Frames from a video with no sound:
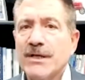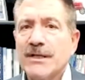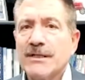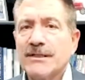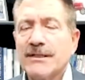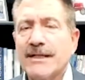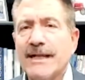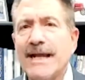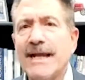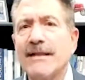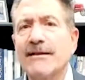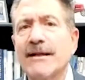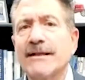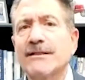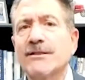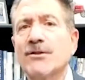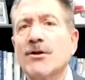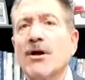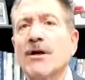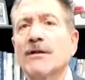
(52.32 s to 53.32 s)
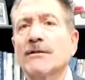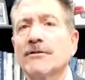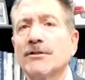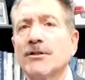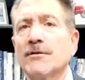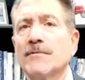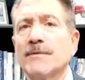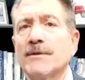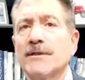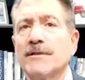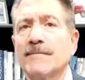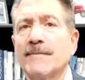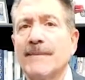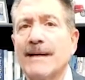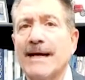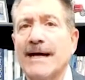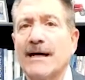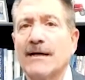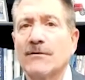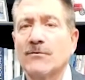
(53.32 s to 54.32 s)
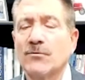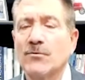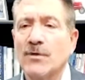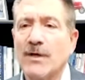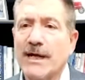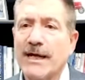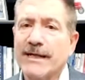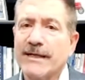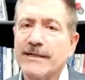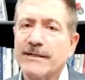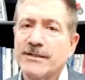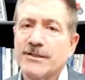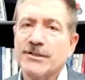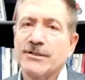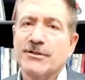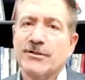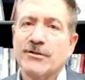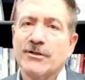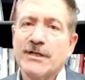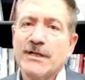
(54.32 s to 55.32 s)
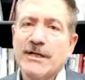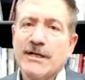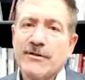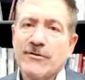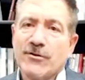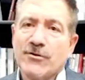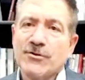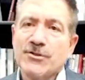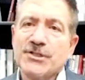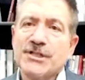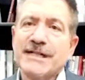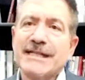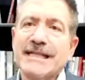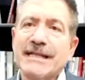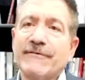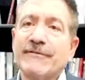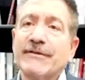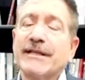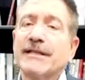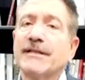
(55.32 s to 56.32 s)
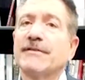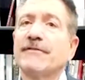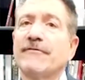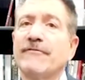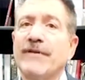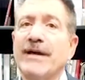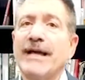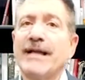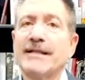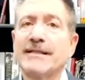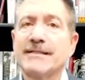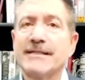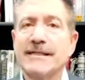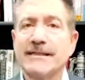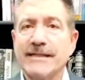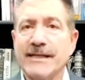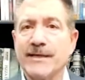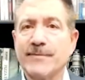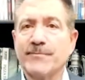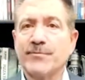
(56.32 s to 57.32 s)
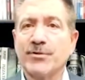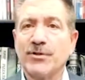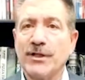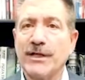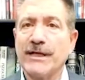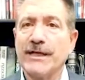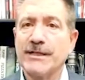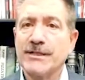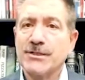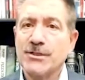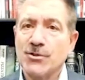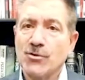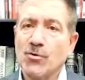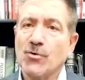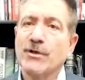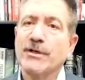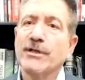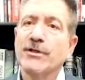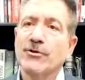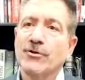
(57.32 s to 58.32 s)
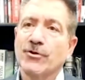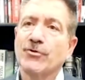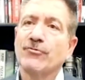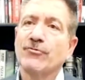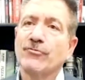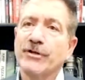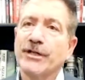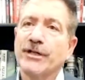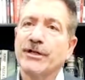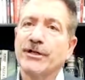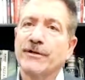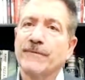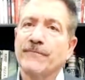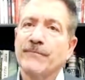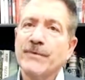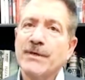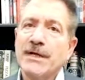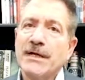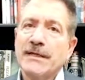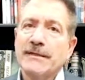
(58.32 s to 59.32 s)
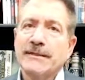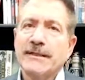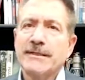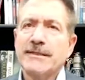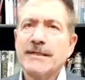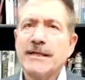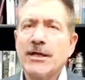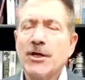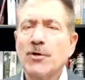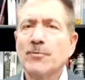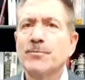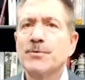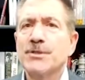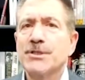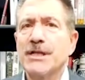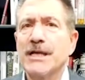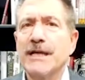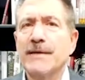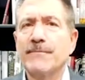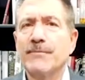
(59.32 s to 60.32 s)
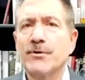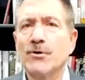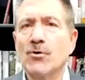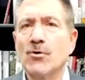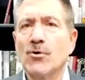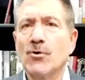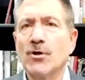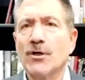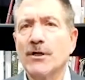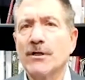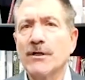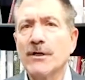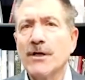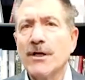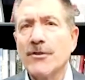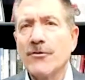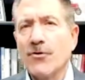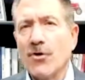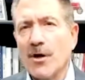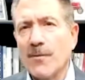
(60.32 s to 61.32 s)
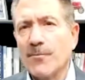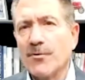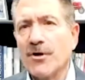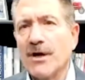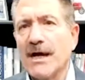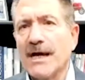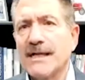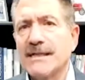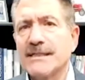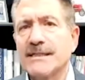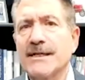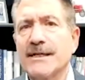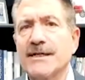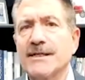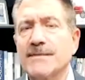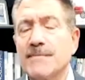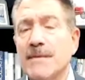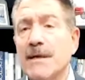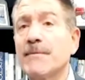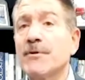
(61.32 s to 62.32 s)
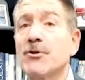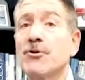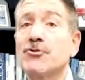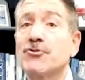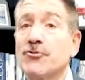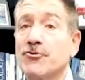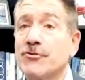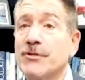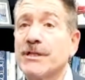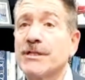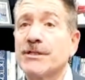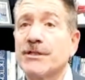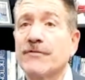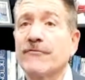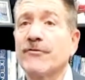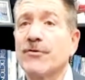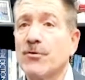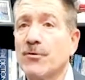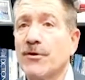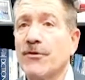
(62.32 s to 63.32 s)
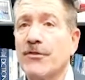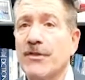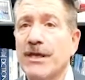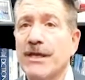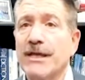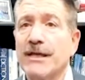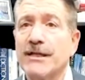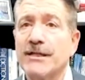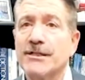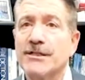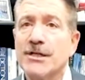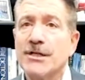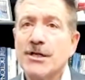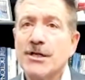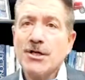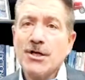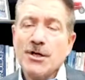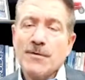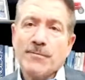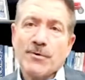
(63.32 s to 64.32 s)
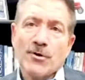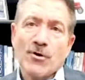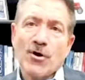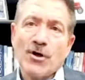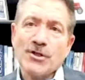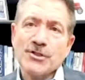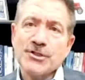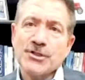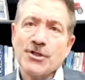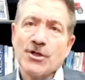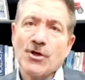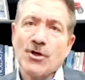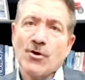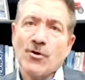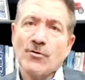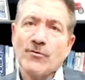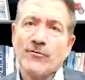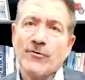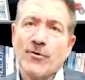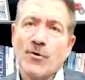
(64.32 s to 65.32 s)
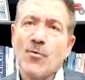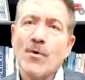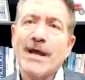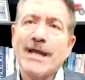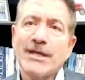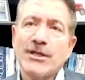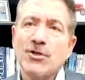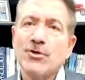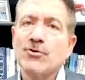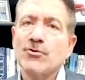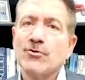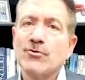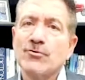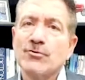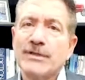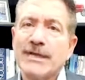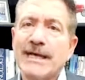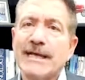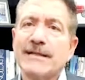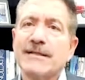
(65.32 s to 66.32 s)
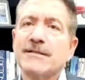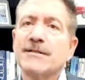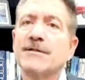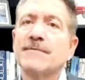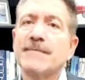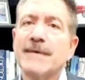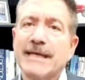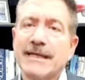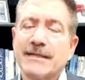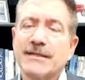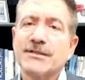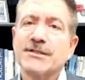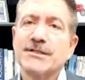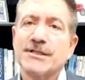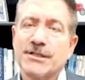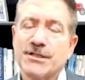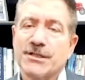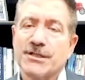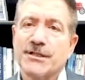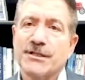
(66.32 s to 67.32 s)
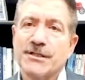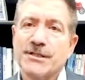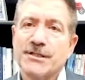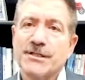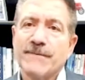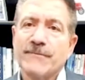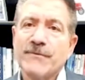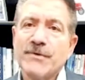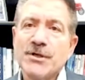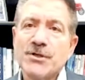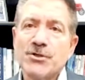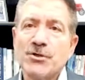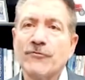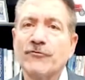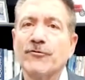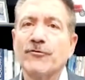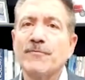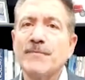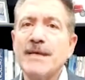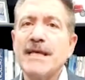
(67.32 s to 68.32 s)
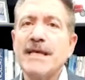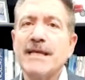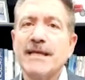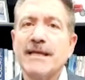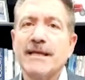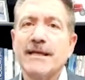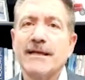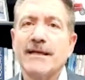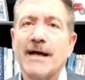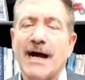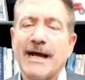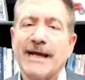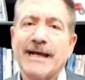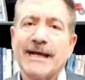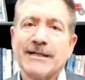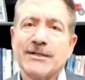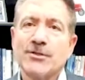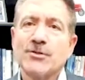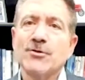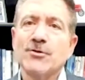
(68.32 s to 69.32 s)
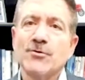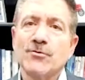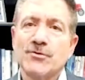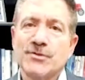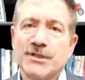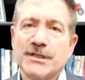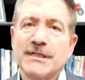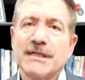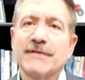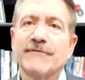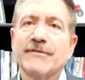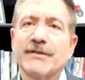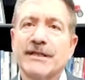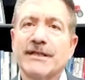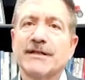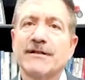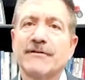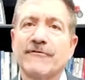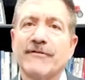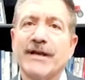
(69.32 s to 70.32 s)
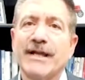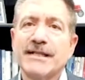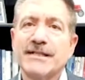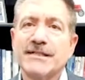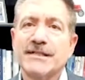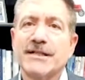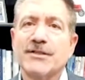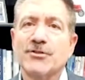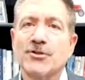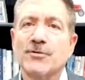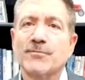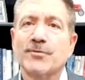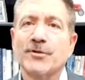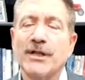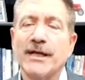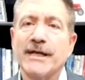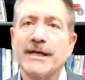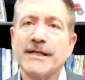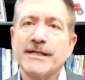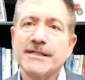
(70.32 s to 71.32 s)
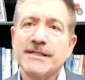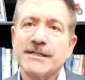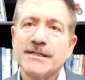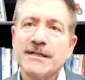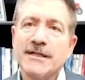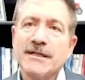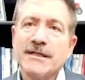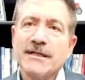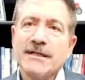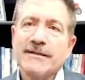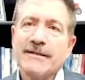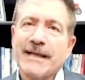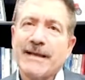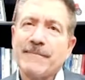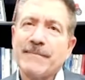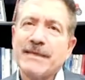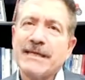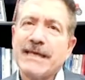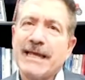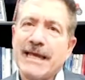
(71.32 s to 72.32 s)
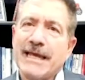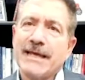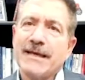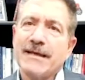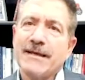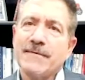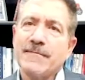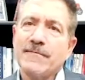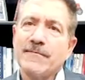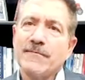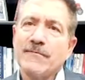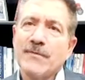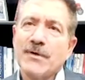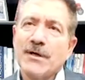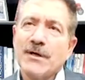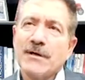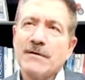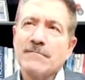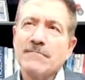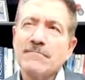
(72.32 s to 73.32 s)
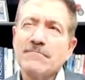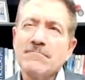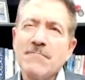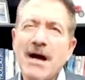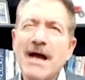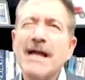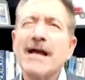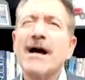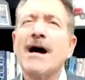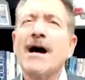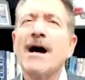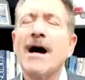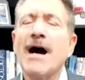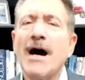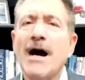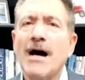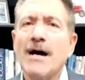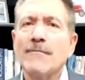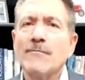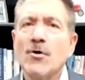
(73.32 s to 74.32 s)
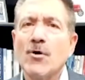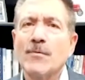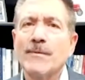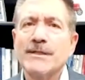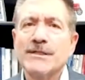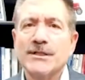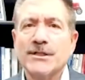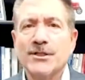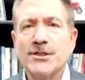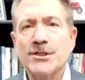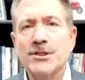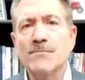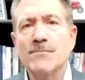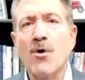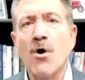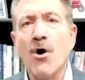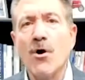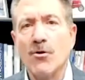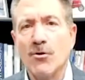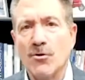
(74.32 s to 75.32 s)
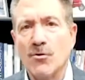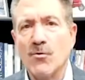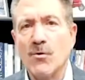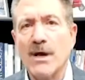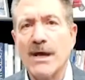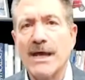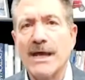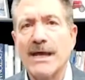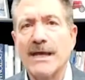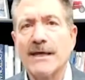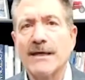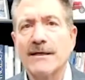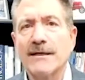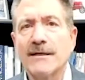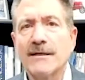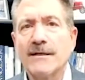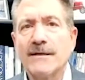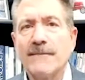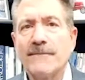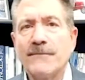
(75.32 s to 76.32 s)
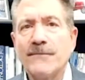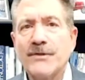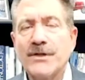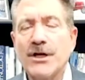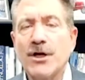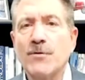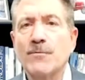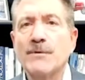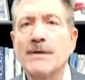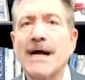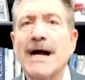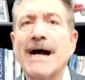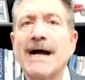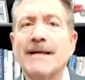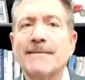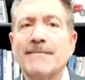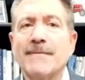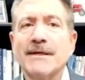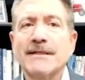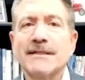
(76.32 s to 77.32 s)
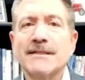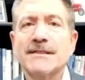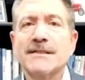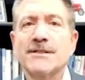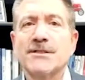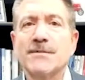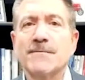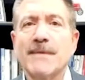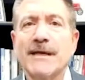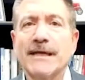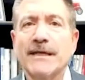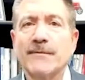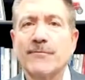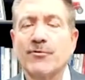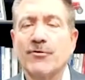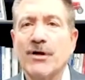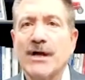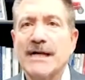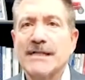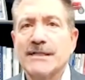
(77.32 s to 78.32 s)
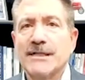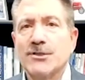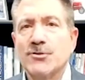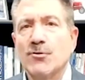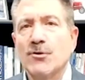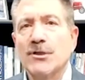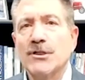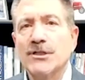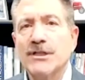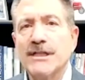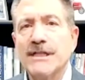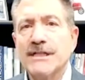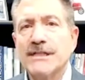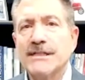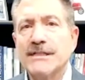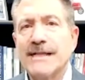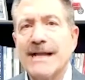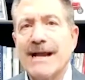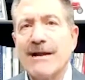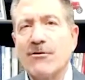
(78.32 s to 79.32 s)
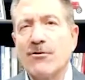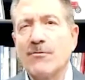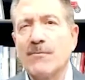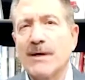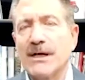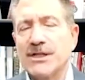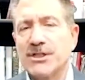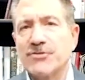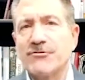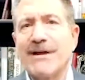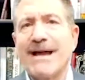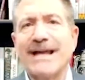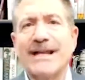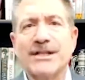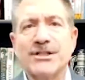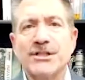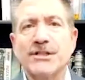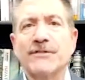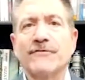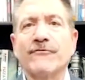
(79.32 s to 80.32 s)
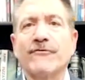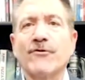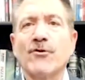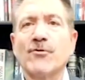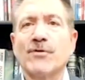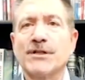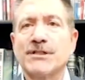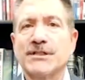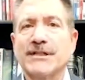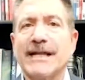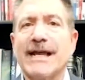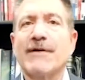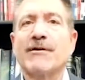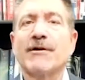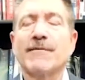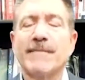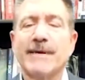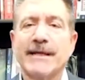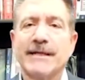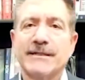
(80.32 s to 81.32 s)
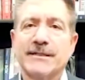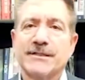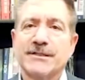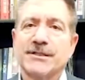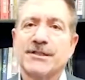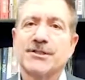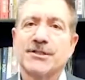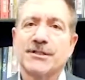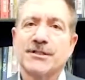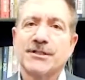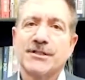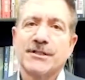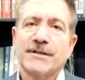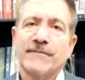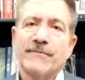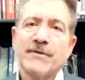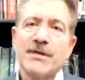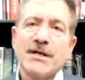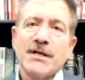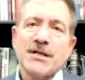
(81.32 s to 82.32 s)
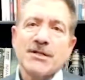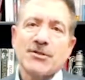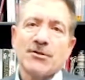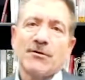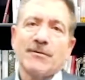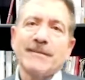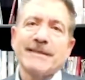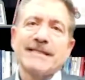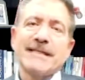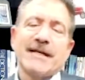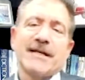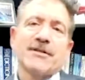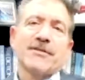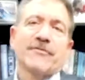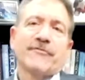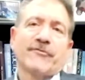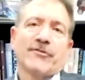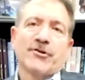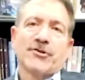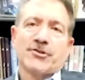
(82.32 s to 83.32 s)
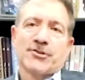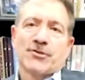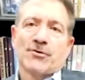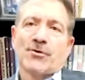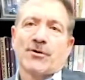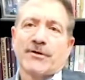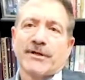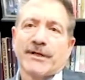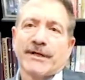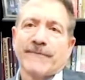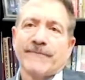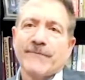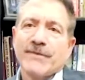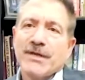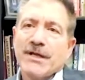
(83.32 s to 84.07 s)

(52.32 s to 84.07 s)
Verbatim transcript: Today I'd like to talk a little bit about what I consider those significant events that take place during your career that's help shape your thought process, maybe your strategic view of things, but also the way you tend to make decisions. So for me, I had two significant events that took place that became my aha moments in a smaller way to help guide my decision making process or at least narrow my strategy and focus on how I made decisions. So let me tell you the first story.